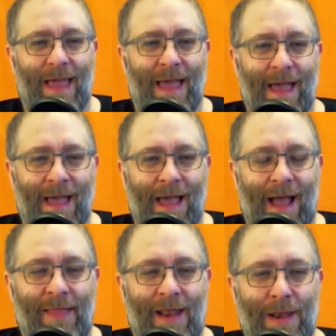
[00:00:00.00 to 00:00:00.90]

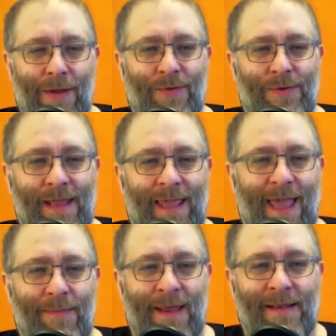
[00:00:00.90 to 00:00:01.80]
And then another one that
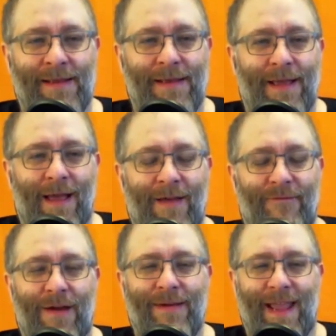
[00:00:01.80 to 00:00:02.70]
came in, a
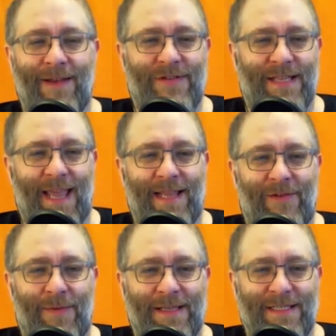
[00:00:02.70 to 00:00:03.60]
very interesting
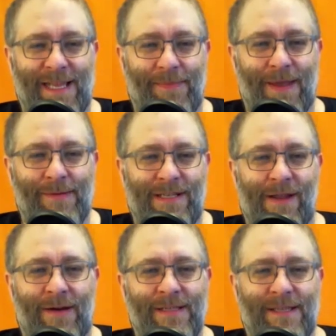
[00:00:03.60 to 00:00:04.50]
interview about sleep. It was
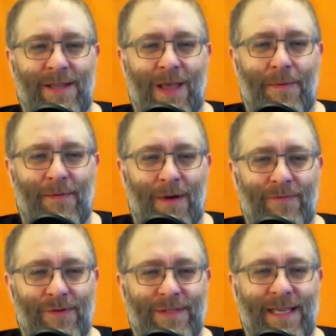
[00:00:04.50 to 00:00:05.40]
nice that a couple of my
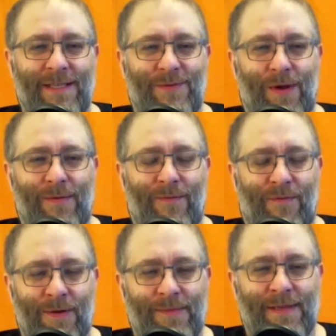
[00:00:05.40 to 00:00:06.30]
routines were
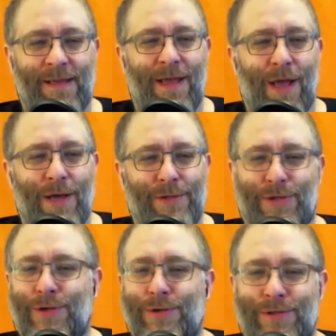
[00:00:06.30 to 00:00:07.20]
confirmed as
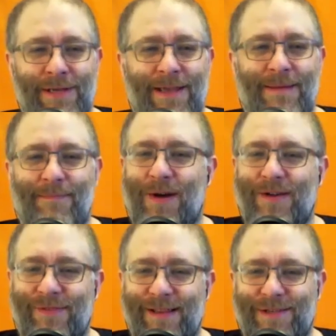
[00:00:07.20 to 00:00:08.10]
good by
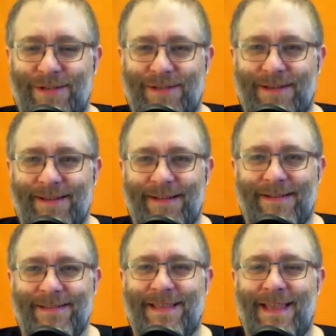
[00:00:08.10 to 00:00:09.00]
Richard.
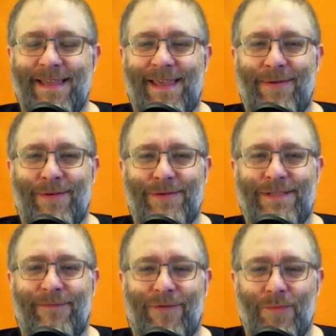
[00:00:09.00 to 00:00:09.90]
So there you go. Not
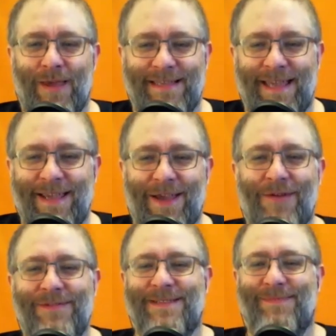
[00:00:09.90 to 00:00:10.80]
just informing us,
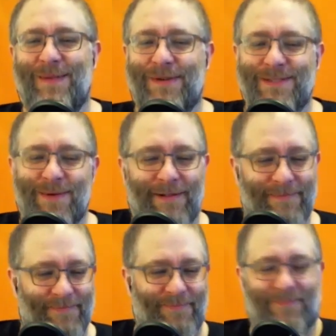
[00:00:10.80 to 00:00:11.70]
encouraging people as well.